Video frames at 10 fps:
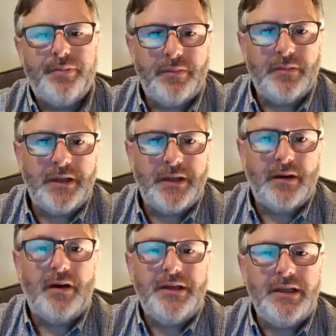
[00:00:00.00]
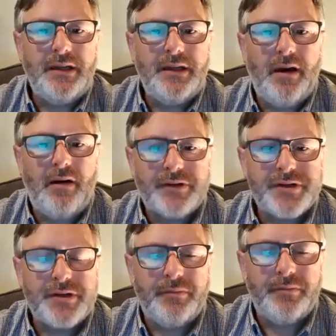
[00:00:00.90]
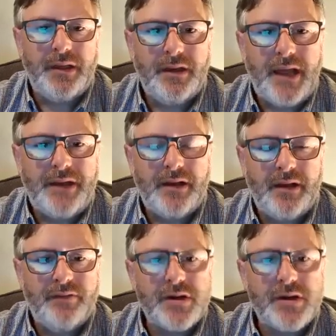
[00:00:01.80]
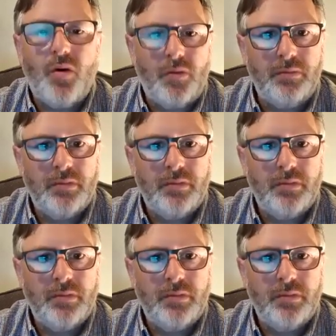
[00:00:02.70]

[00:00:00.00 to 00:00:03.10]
like the ideal care for somebody in end of life is home